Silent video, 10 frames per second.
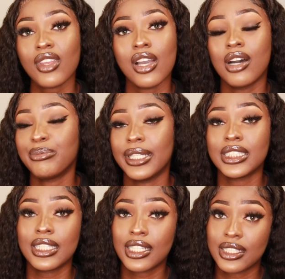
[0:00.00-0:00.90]
I
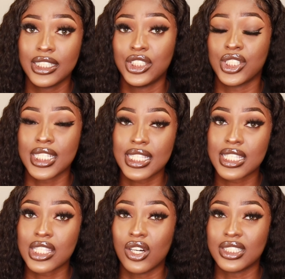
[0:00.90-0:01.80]
literally just
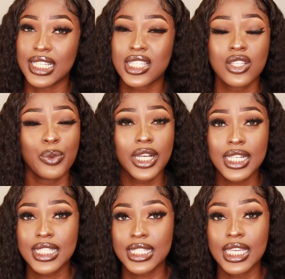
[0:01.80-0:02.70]
installed it, so we're
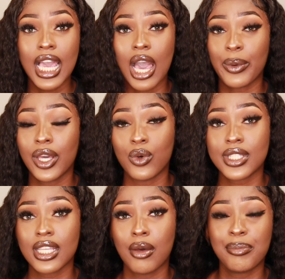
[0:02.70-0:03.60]
gonna see how it
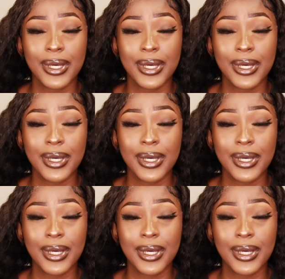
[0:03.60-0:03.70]
holds up.